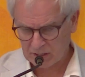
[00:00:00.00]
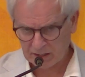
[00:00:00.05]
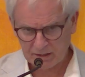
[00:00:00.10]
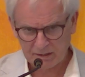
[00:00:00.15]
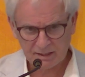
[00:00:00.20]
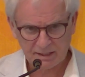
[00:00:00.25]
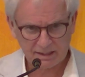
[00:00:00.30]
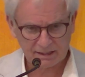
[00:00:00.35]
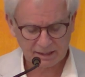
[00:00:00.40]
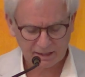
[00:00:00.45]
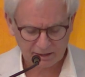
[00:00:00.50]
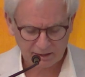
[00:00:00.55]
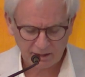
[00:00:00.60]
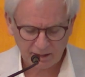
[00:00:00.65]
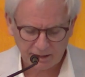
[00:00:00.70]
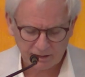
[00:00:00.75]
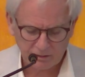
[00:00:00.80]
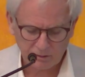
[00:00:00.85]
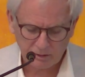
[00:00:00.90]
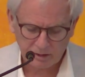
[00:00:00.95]
a decade
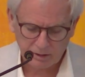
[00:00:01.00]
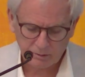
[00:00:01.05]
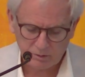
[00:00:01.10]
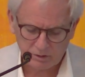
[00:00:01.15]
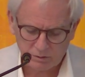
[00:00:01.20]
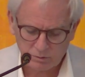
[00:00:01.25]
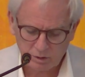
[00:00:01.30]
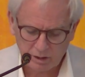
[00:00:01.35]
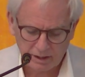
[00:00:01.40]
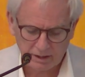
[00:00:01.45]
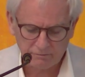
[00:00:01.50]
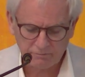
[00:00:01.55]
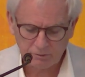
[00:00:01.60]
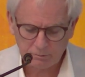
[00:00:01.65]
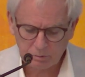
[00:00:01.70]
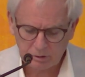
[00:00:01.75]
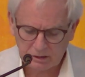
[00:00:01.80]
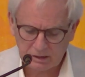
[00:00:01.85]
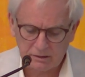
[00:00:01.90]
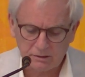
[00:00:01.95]
later, he was running for
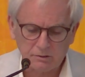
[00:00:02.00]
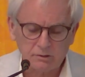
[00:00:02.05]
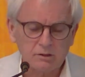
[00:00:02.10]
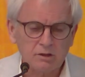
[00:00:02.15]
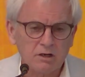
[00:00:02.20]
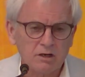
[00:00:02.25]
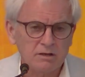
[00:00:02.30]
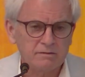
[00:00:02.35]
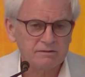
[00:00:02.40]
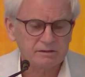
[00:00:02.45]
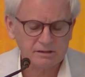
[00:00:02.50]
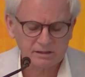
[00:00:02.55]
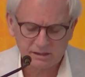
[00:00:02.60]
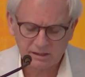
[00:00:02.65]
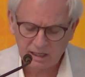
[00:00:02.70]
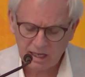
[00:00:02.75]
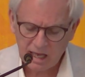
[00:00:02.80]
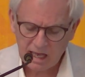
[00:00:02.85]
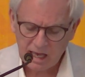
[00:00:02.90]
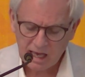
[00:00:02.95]
political office,
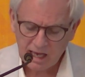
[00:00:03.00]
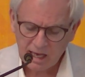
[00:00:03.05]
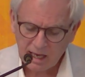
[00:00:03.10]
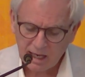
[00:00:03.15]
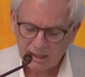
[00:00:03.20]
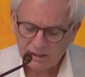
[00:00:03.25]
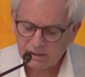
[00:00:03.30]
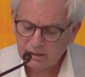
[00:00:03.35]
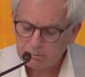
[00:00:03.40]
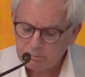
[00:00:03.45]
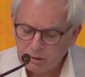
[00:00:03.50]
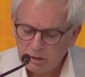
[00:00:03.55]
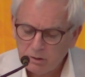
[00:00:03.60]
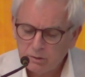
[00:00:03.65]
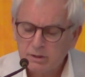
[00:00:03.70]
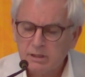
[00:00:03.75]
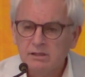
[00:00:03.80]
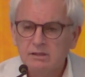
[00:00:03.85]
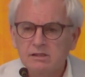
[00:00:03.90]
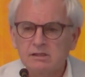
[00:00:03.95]
and his
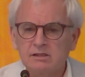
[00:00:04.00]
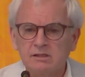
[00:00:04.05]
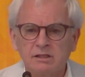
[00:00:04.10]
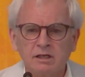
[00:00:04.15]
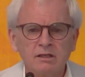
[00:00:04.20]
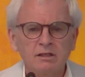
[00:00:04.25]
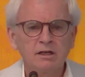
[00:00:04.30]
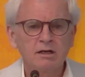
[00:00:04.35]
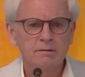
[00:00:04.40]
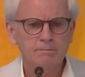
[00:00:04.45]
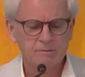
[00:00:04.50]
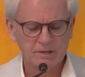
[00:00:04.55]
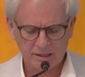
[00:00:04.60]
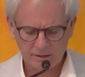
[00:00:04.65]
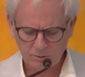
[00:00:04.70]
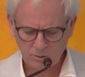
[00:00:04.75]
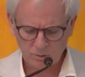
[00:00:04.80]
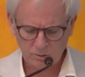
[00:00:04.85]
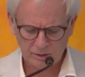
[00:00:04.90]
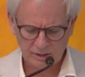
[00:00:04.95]
opponents dug up the
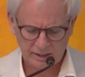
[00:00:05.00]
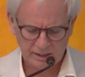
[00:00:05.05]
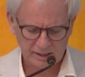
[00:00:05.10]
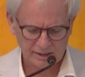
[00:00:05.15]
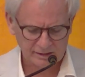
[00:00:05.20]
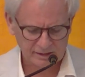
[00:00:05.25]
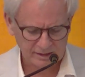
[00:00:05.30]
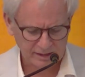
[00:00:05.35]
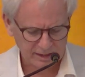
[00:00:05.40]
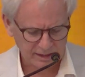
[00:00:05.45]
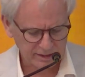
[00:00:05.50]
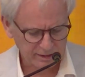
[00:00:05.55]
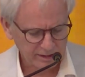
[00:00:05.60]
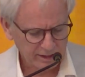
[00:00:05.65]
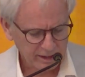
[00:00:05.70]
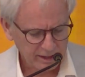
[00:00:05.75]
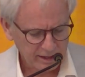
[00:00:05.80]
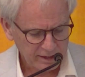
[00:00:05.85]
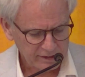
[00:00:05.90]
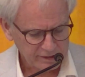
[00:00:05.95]
old essay,
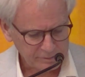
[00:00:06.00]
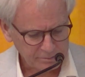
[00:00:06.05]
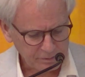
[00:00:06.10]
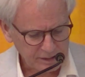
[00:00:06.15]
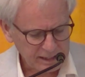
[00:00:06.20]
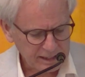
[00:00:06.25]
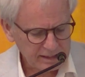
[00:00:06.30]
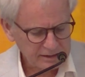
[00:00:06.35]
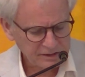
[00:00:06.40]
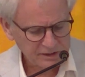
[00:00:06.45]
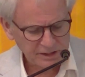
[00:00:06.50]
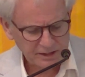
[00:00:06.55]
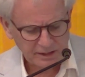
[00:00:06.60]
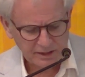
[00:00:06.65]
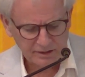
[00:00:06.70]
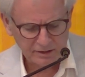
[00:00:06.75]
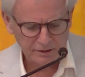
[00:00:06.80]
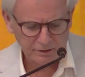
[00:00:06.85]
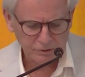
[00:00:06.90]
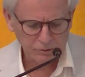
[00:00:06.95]
splashed it
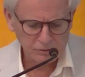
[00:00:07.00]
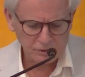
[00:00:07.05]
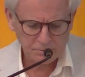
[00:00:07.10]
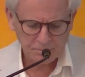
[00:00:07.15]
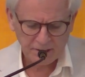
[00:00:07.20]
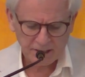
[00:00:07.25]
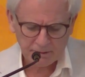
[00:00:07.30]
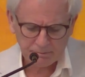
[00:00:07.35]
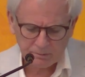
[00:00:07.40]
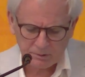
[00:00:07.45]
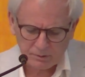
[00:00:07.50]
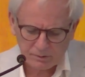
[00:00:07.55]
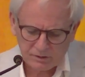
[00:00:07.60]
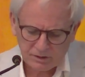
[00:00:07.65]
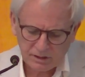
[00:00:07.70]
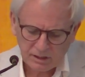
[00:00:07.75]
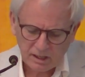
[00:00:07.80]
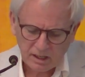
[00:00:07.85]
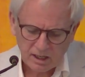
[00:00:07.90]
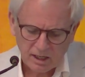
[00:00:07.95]
in the
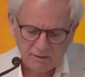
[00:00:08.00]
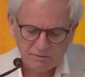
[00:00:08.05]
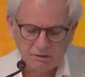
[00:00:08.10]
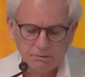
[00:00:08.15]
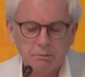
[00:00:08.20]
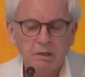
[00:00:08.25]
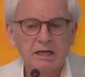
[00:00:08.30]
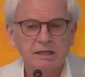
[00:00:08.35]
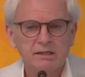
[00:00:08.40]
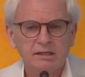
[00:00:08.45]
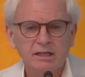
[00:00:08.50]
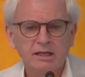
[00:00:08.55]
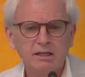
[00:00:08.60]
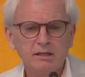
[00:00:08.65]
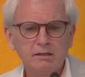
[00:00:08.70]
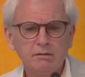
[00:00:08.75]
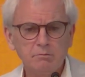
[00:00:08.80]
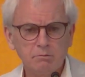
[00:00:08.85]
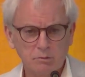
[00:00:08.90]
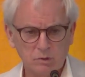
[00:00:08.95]
newspapers of the by
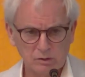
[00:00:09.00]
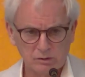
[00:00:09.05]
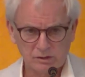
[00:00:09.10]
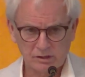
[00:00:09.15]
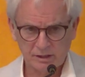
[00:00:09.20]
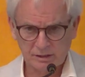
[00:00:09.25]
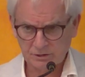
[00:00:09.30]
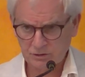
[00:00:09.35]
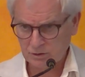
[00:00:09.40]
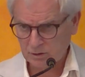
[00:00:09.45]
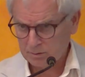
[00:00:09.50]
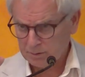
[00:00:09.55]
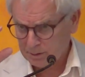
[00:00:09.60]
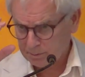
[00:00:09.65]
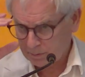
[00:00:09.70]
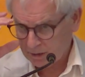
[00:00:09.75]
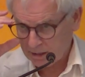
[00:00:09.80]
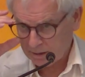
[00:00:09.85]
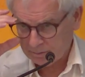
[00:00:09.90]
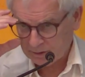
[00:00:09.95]
then mostly German
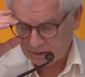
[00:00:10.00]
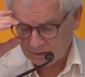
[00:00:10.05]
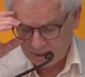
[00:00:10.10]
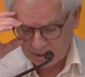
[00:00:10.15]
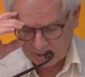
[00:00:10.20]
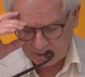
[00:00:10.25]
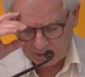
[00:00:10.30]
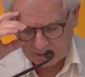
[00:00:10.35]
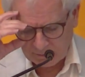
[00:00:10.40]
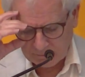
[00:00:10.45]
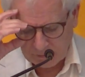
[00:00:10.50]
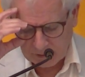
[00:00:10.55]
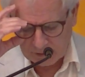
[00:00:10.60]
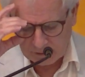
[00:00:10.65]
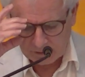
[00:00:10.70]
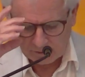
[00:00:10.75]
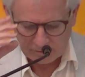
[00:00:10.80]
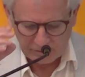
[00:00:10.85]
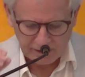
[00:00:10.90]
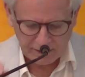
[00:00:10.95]
population of
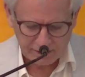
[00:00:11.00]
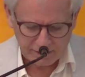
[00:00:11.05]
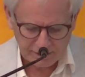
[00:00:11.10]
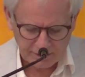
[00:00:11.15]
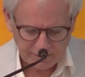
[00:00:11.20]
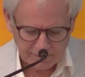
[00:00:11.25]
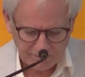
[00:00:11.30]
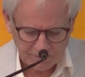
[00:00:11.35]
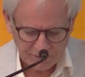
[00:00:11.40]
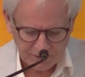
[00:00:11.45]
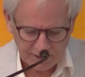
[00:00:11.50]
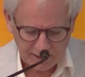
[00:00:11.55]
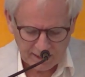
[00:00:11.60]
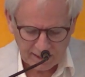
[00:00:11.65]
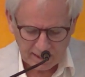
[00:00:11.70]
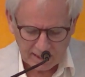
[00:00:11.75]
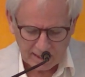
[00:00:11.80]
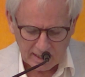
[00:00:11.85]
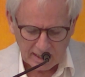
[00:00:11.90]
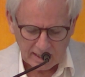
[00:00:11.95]
Pennsylvania,
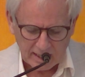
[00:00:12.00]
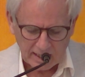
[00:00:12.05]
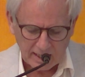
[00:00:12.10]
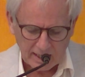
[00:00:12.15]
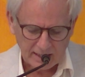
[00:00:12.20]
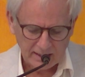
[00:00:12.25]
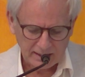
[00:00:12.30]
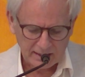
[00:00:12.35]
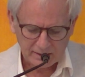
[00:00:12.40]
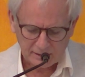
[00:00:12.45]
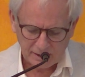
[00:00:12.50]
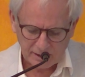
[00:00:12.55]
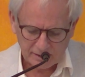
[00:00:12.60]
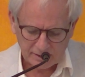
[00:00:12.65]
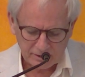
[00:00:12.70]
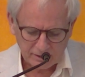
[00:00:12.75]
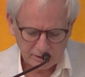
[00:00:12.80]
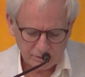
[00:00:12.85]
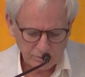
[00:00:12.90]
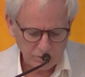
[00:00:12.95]
and it led
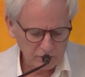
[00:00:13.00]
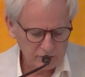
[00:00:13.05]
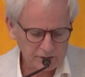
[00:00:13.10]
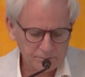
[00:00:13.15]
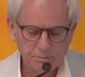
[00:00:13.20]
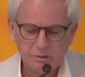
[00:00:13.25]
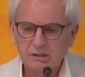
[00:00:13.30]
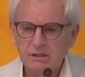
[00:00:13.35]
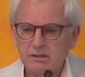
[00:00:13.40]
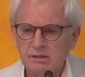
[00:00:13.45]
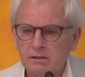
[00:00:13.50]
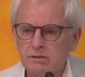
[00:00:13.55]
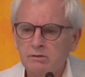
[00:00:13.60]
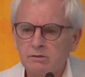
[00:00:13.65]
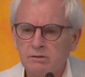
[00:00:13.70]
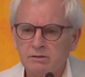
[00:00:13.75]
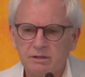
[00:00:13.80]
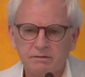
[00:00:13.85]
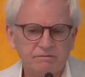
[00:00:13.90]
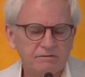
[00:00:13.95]
to the worst political
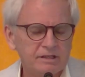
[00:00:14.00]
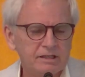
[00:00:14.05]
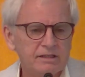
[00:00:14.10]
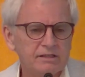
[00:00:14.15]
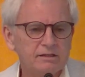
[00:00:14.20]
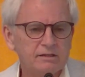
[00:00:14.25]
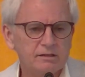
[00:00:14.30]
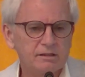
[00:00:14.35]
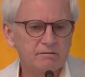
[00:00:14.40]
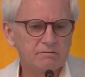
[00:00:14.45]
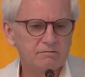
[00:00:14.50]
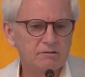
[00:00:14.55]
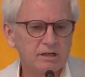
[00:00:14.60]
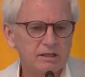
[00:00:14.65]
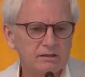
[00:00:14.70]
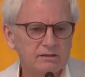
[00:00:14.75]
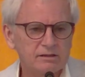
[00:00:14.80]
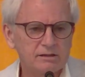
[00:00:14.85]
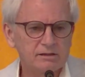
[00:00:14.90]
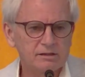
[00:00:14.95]
defeat of
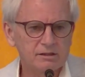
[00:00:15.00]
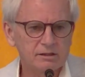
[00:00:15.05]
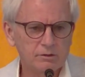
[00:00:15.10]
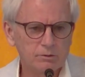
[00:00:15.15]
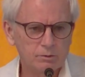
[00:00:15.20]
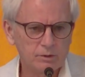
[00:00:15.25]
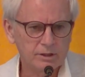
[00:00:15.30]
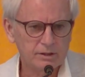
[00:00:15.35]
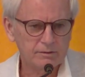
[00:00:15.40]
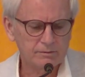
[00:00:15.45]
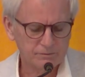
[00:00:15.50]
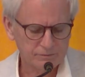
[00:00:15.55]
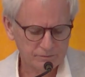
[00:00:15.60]
Franklin's career.